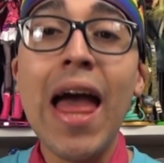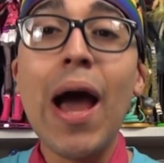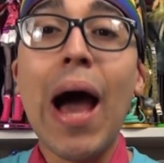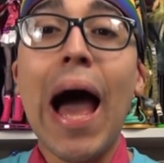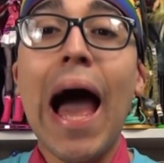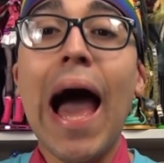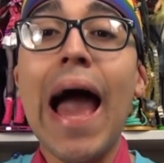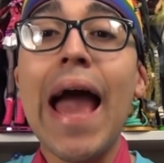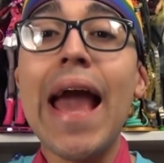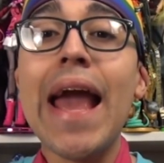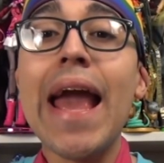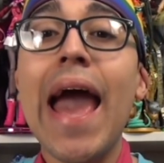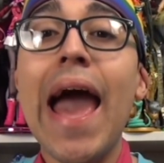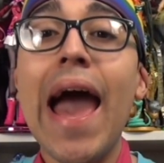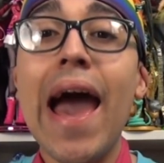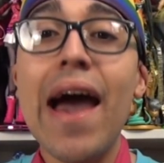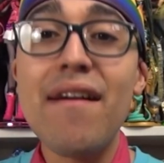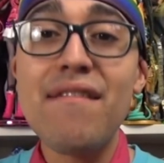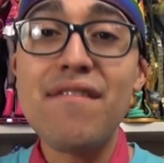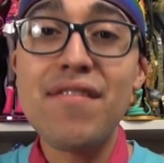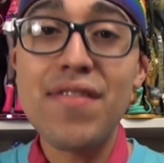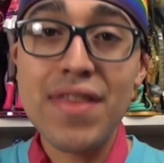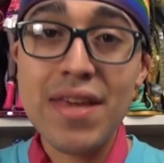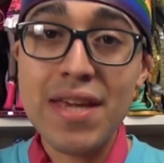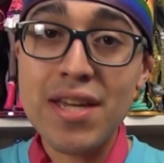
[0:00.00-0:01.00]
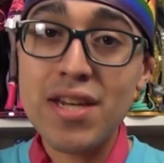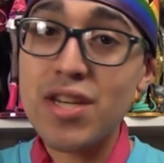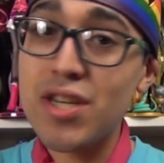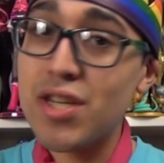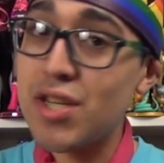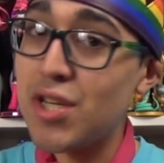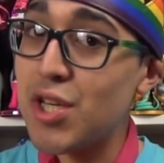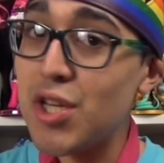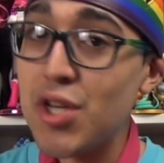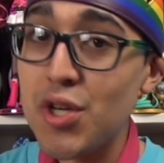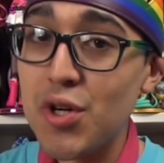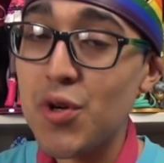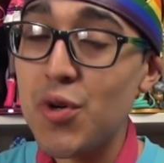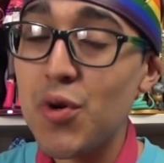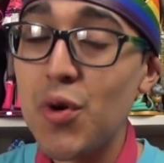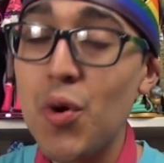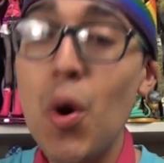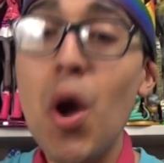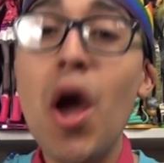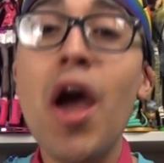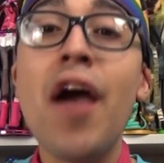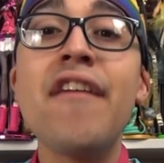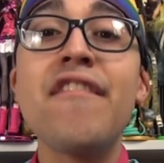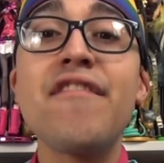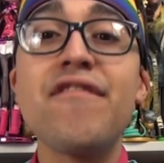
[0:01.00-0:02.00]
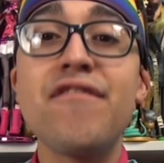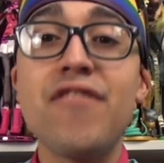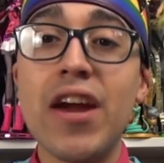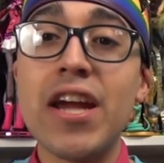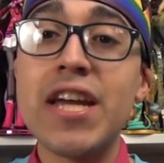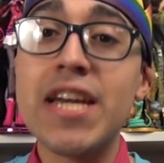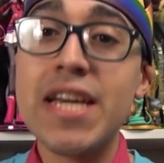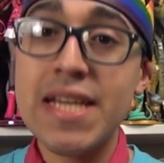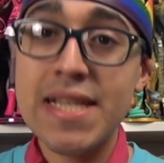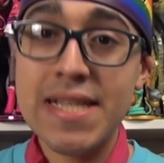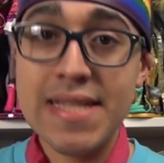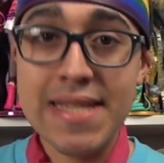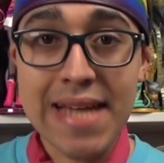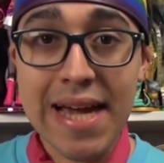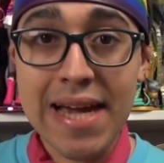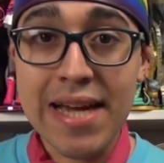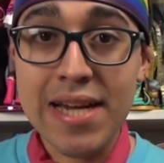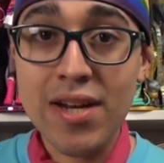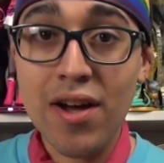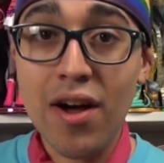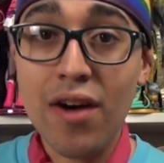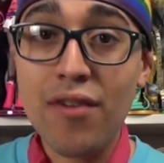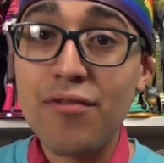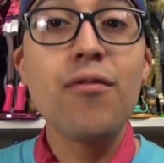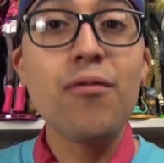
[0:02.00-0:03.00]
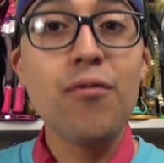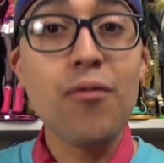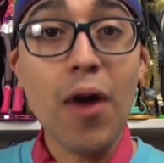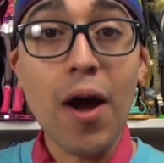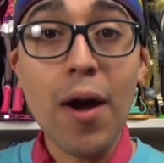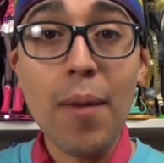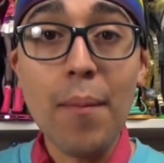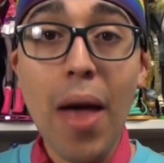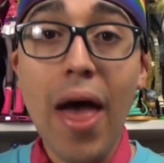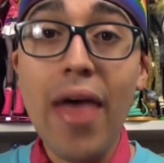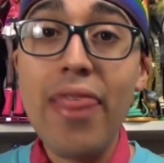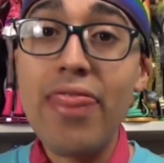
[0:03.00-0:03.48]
I have the new Frankie Stein doll from